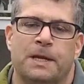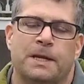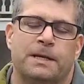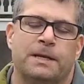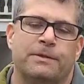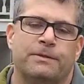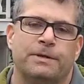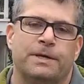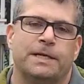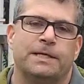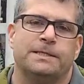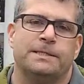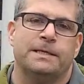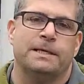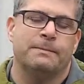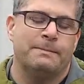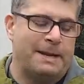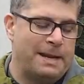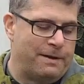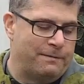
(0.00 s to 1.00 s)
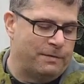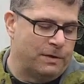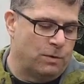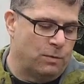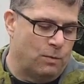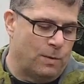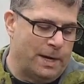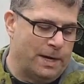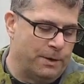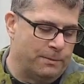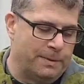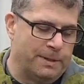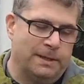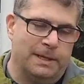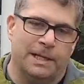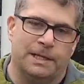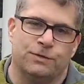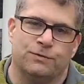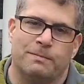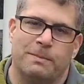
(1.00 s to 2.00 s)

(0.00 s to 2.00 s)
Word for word: Another nice thing about having a wide open lens,